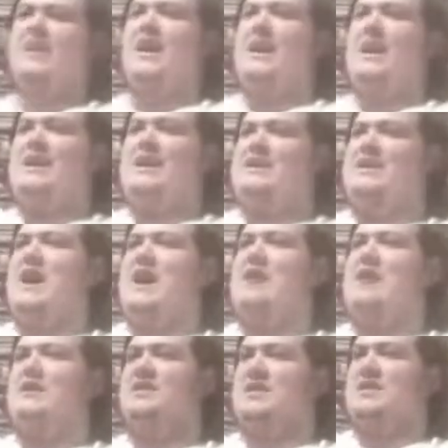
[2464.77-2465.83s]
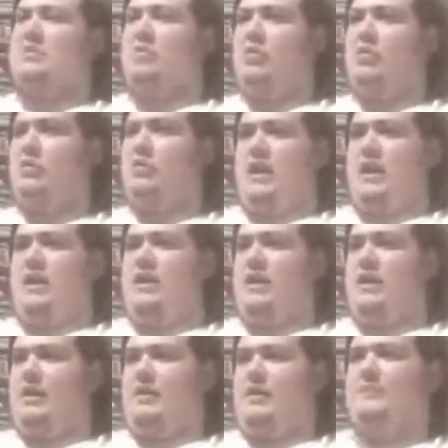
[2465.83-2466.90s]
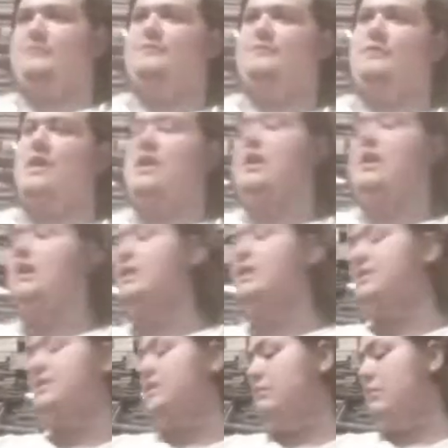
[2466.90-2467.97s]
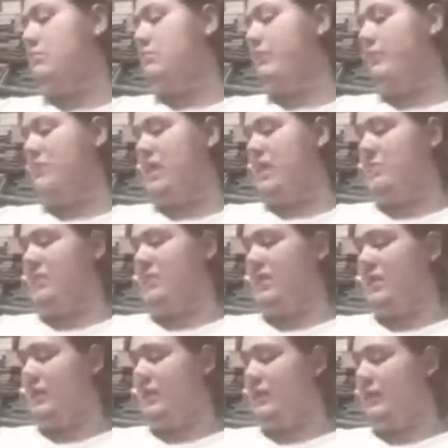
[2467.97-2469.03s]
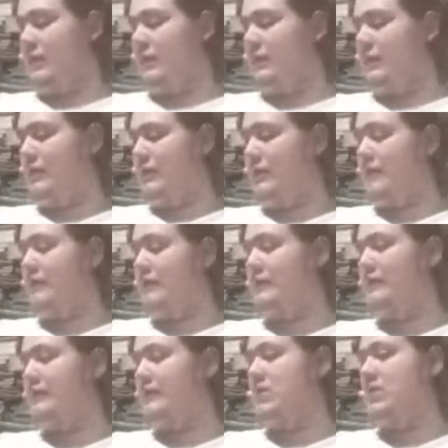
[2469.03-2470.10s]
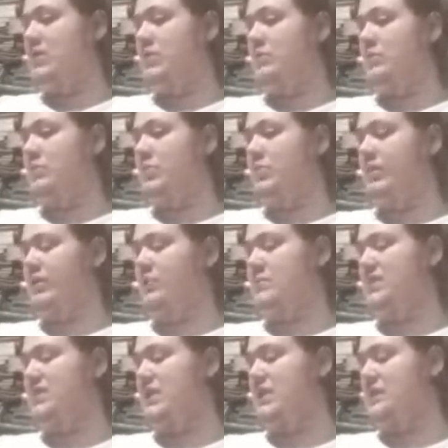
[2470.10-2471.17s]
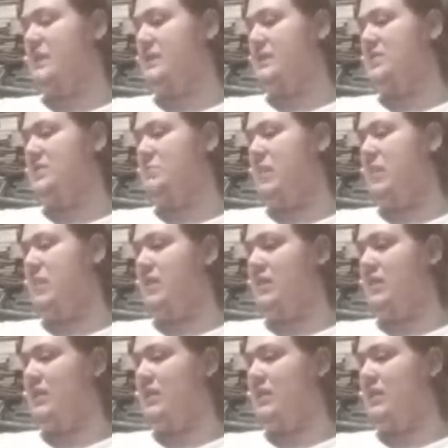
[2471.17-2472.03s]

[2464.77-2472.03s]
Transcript: I doubt he's gonna pull a. See what movie would that been off of? Pull themselves off the spike.